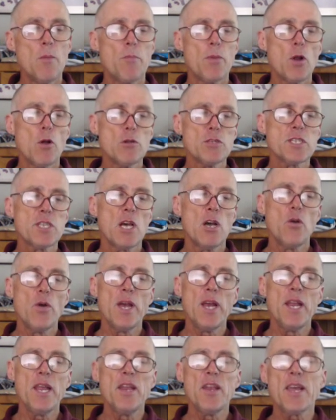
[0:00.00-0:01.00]
but also
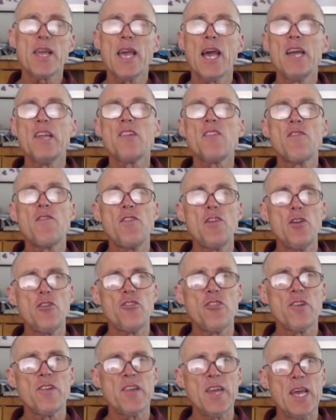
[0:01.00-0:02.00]
it indicates
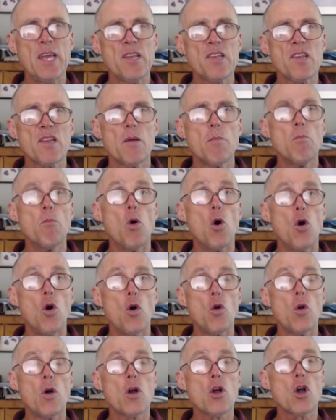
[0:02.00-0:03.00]
future tense
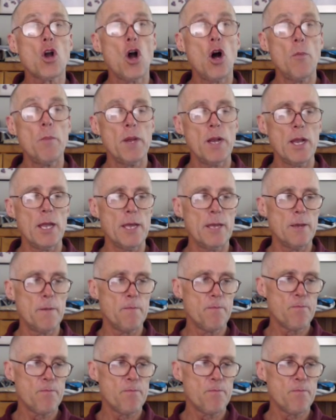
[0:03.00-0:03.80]
more commonly.